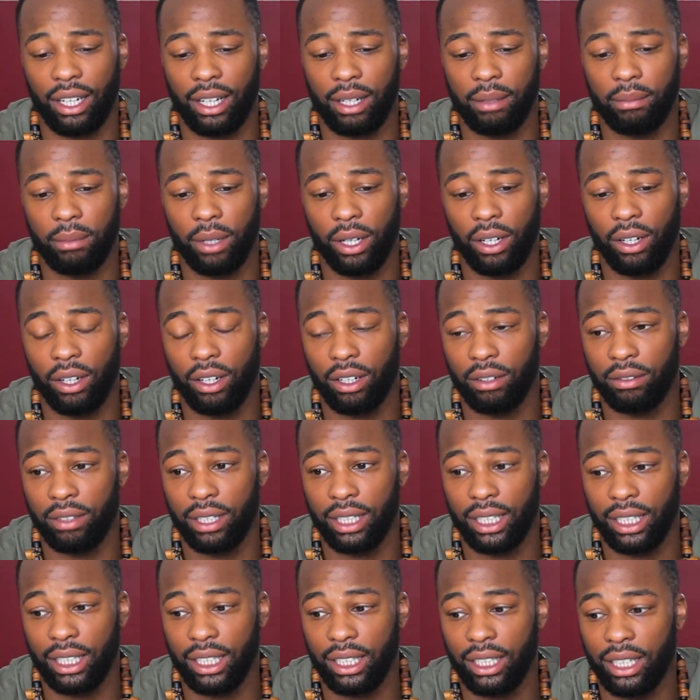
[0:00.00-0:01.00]
a lot,
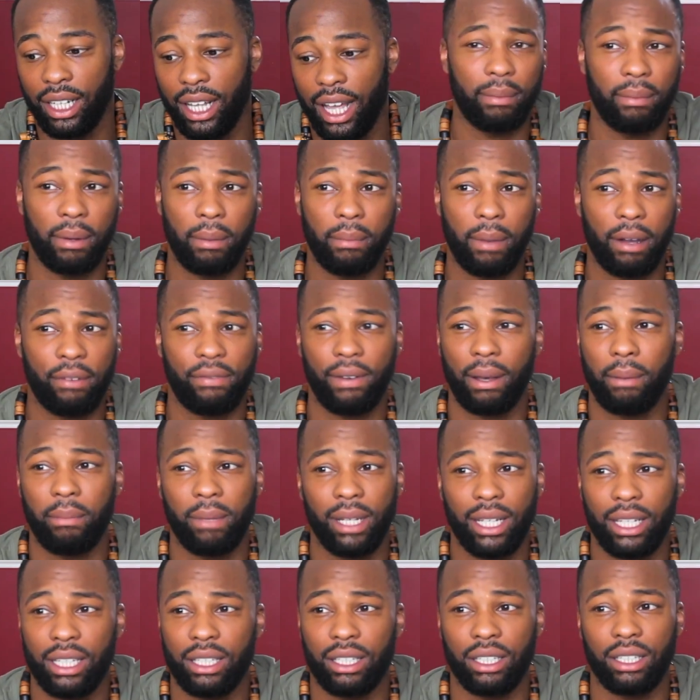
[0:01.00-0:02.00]
really. My
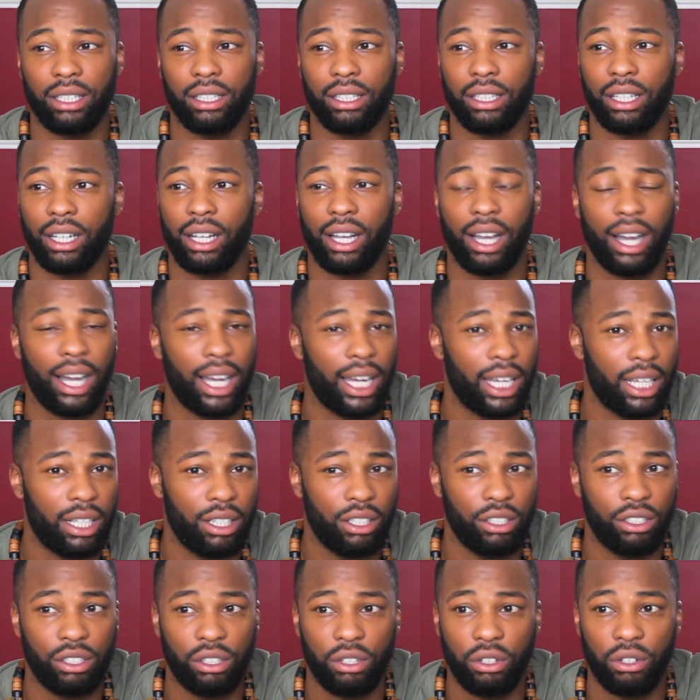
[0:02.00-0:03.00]
family isn't the
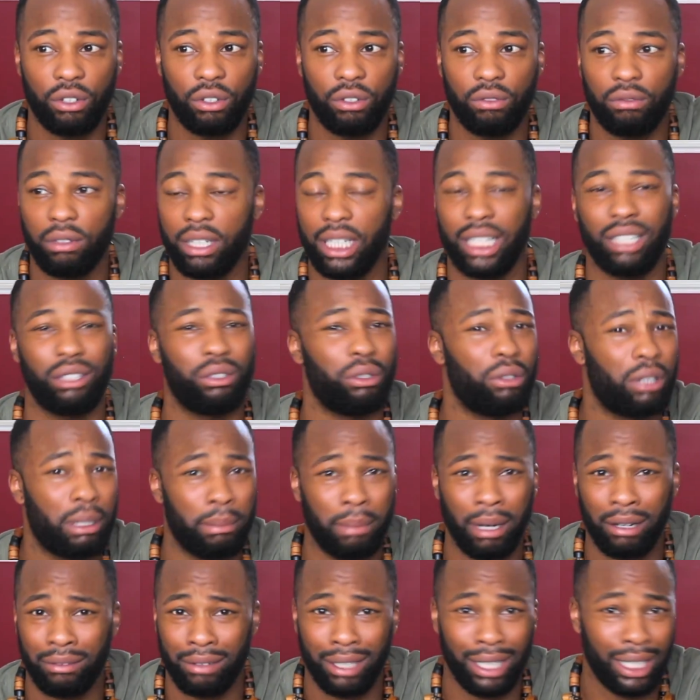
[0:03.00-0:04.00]
kind to really talk
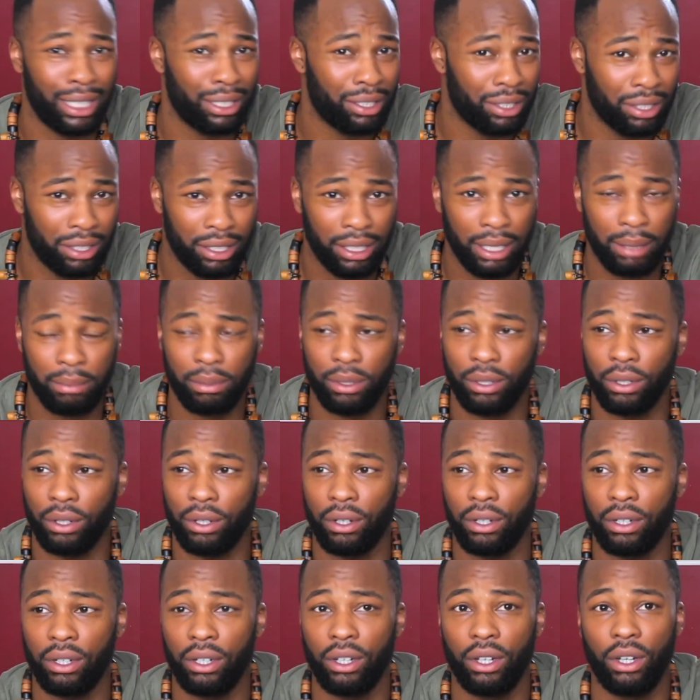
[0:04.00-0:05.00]
about relationships
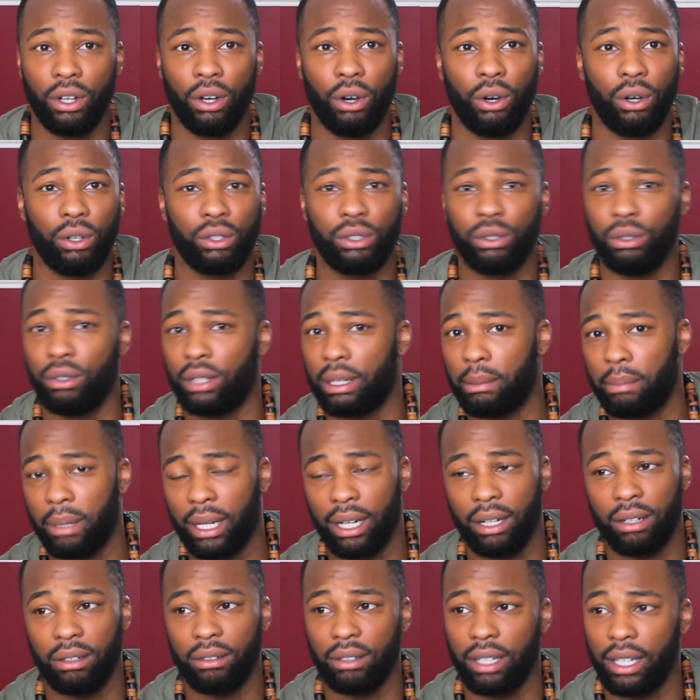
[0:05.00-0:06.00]
or talk
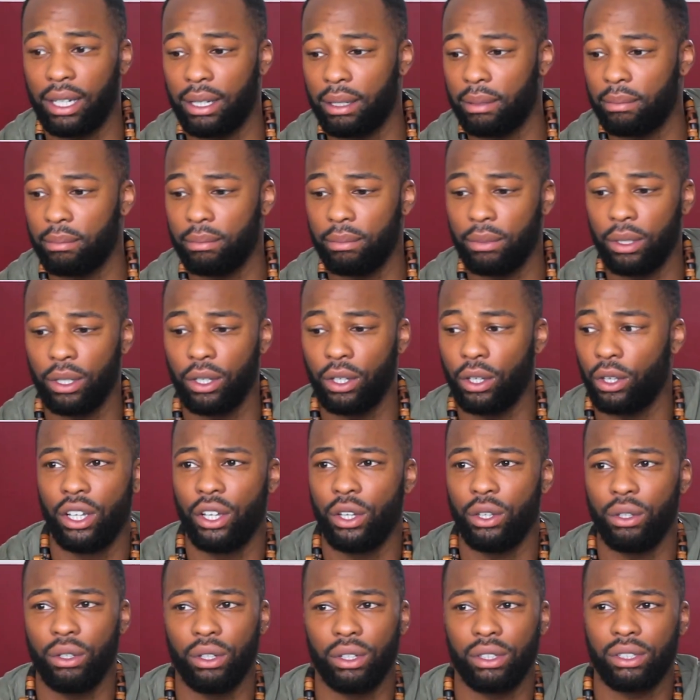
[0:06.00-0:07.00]
about
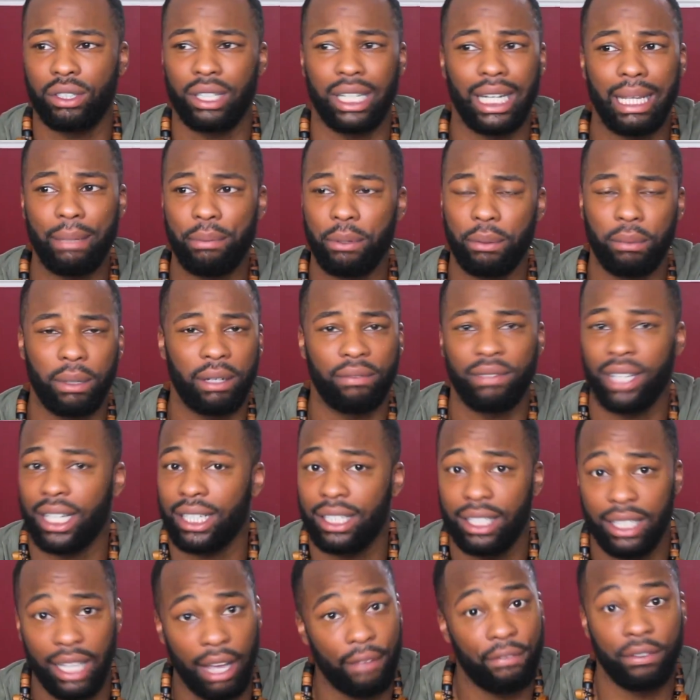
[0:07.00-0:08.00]
who you're sleeping with.
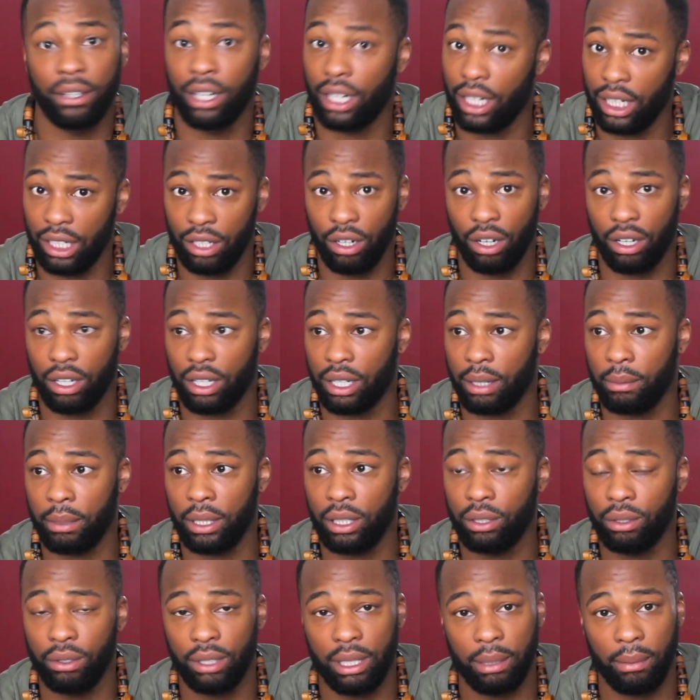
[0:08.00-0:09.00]
That's definitely not going to
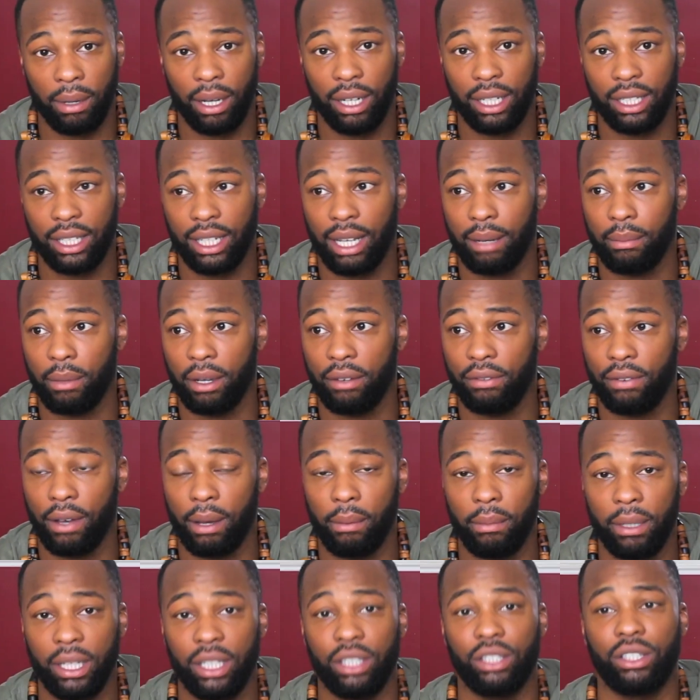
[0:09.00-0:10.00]
be talked about inside my
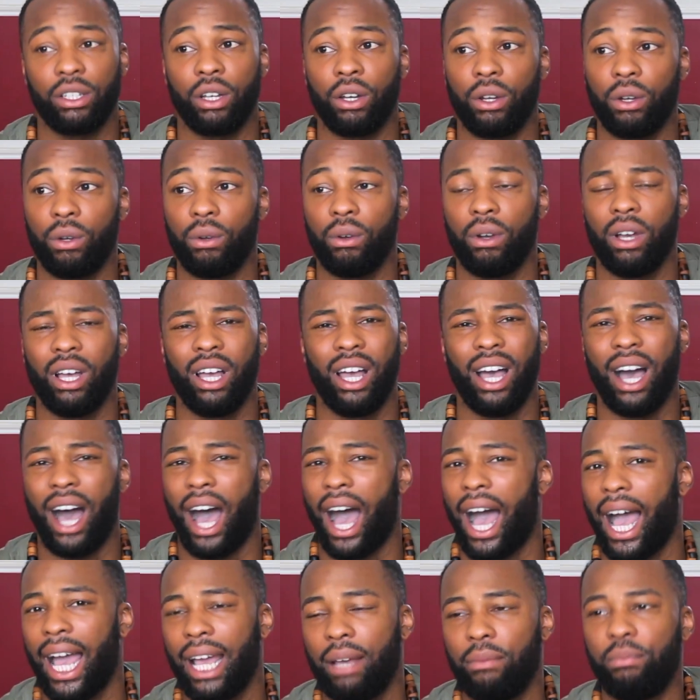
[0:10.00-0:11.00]
family. So
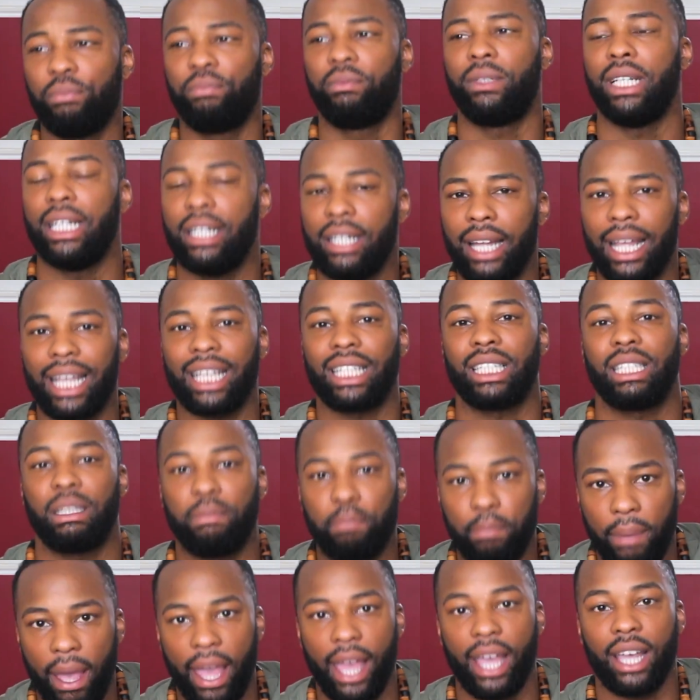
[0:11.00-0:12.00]
I didn't
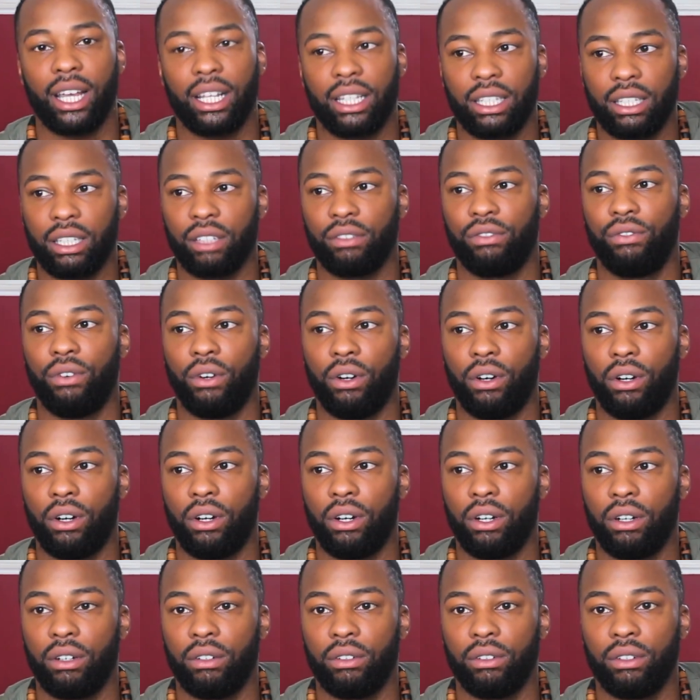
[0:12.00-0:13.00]
expect
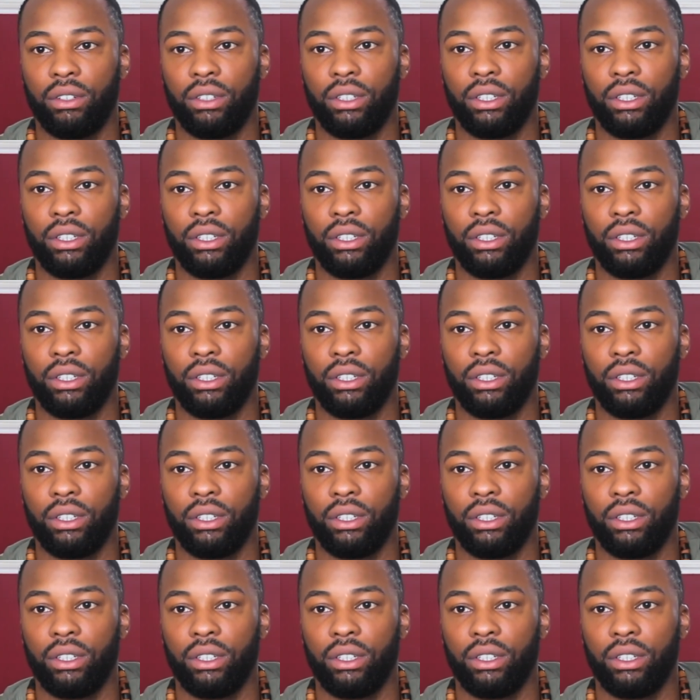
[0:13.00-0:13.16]
for